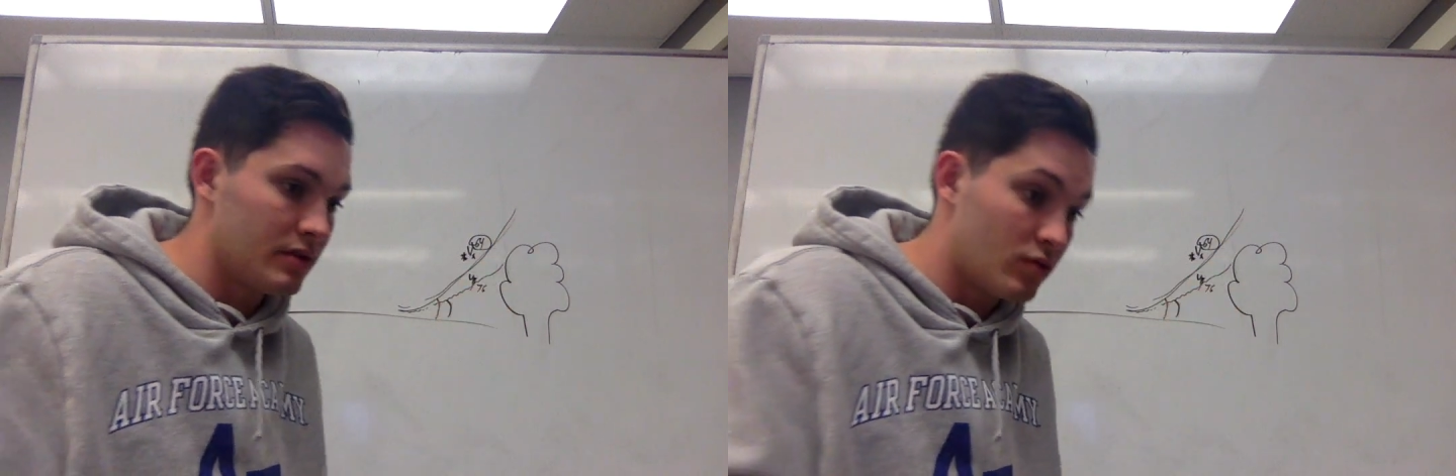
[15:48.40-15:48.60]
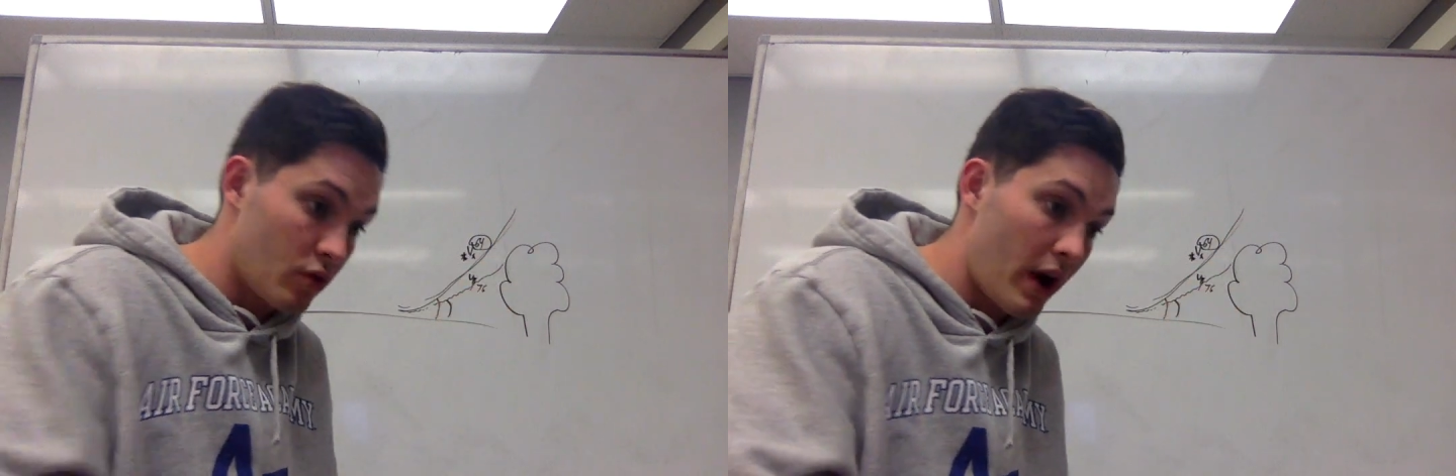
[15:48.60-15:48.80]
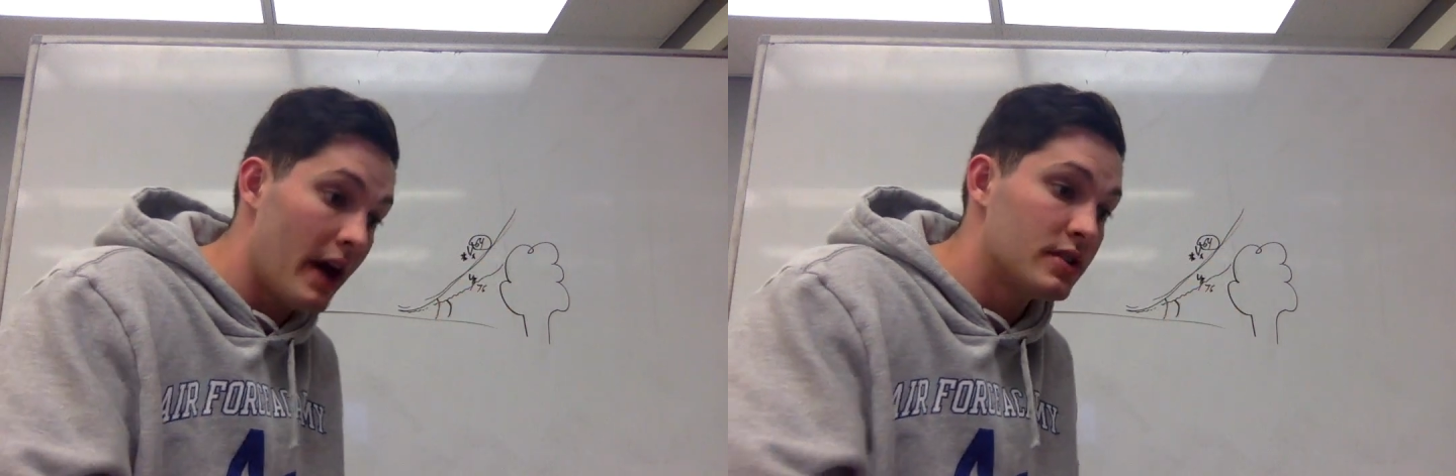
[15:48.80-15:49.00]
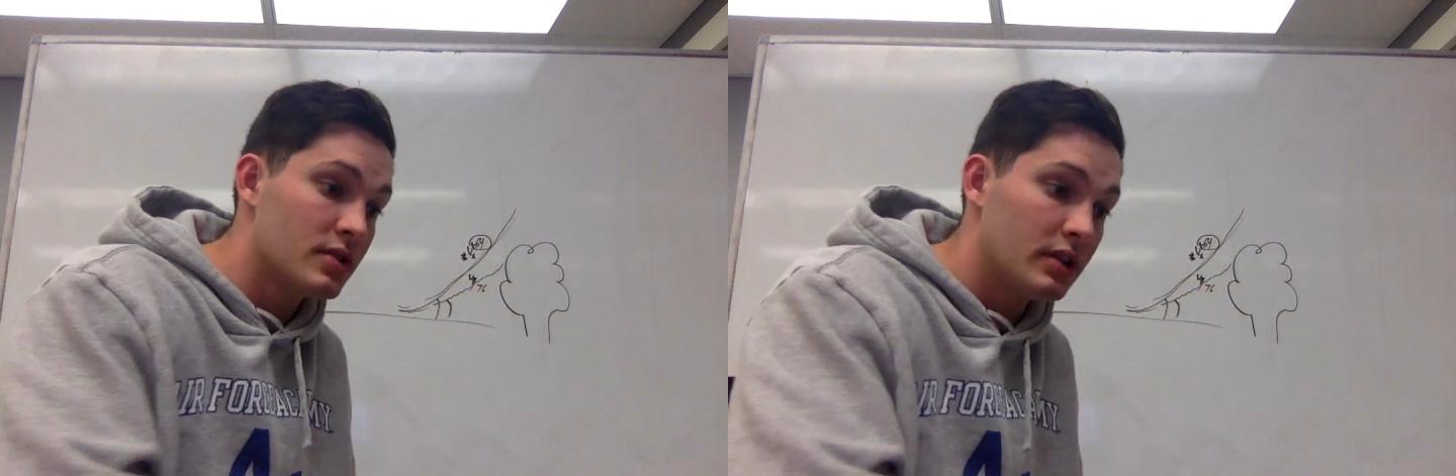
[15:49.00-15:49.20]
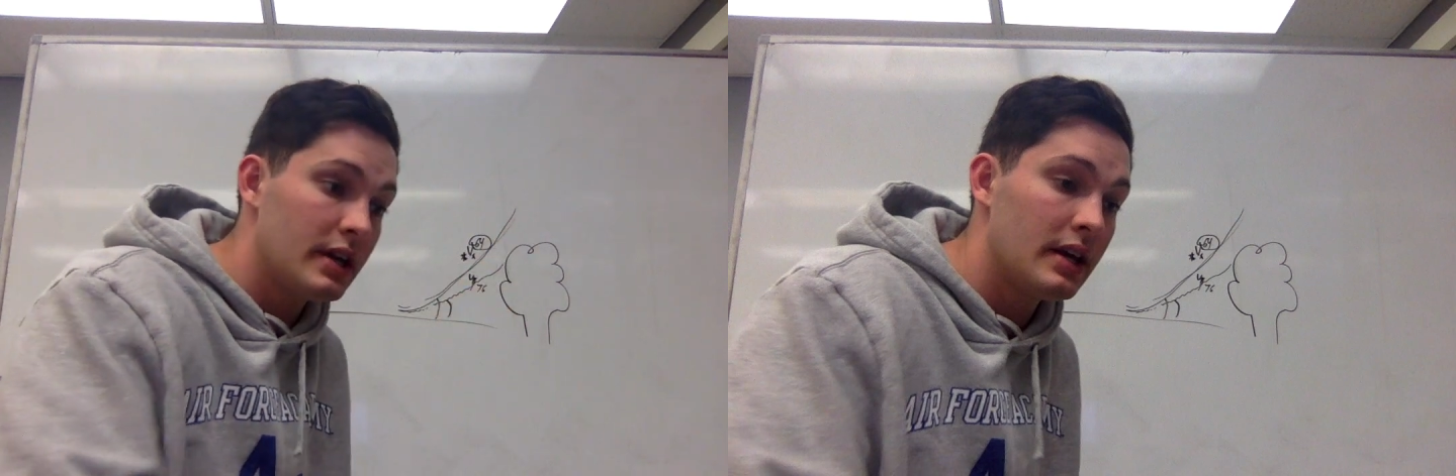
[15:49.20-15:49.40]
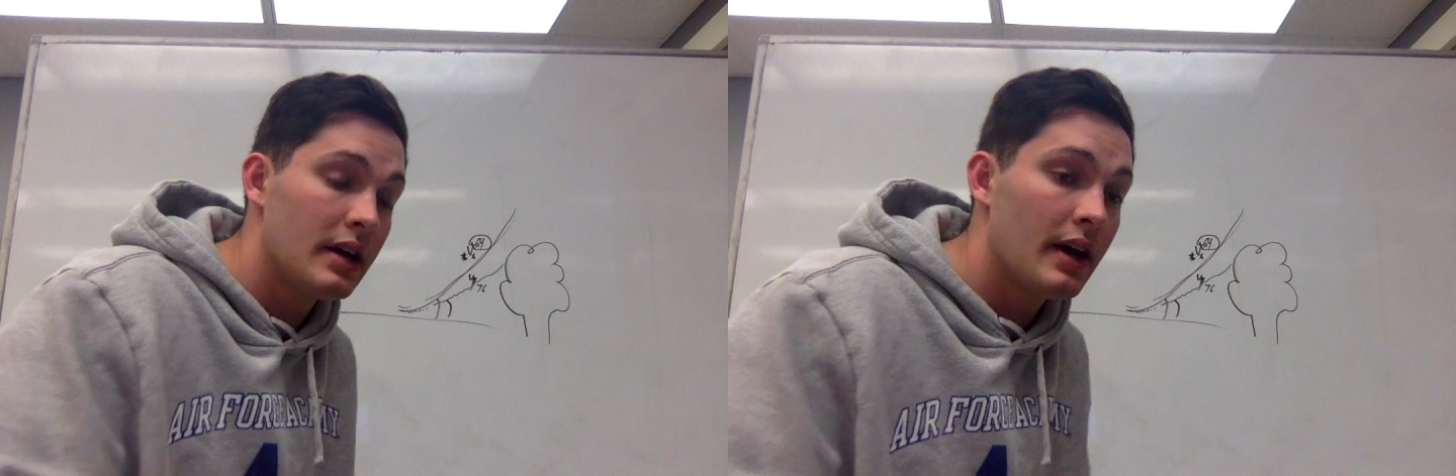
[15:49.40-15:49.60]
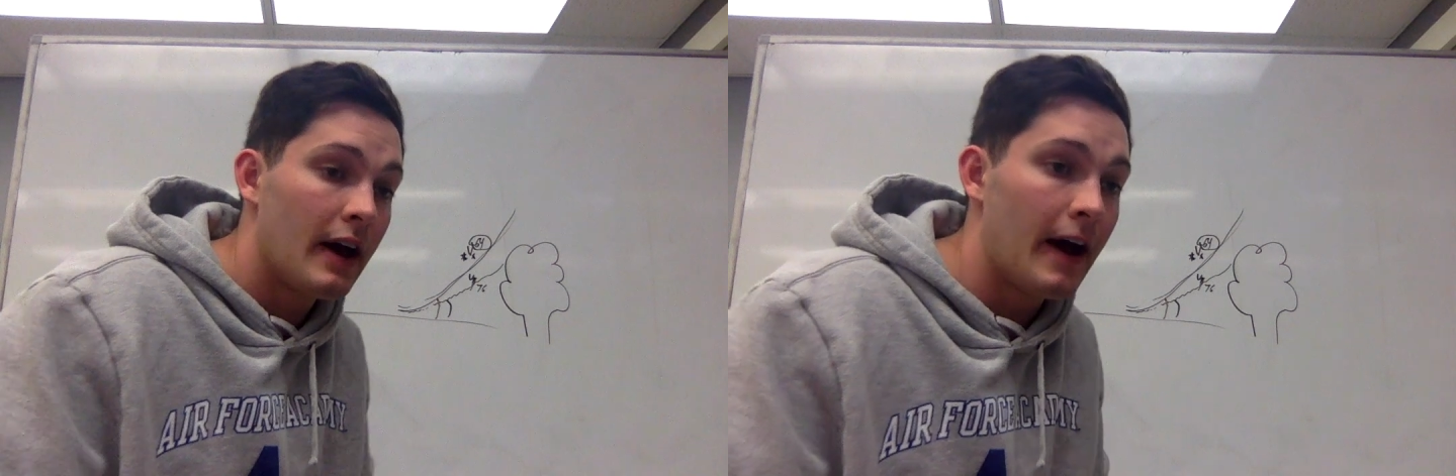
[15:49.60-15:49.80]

gradually